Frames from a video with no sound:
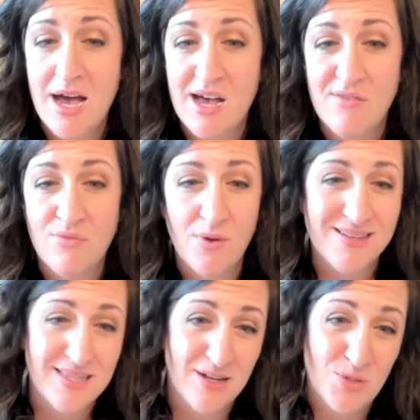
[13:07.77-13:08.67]
of what
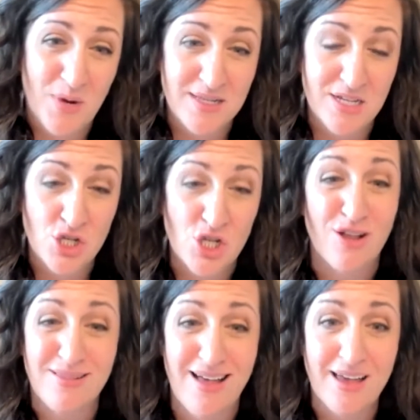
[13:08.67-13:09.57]
the sales process should
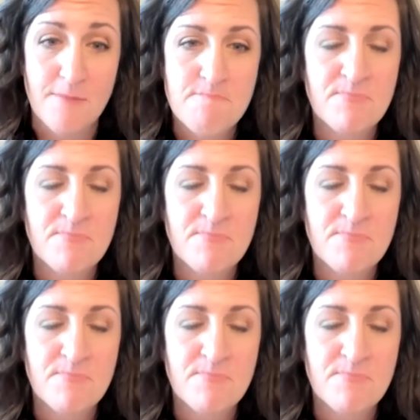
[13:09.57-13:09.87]
look like.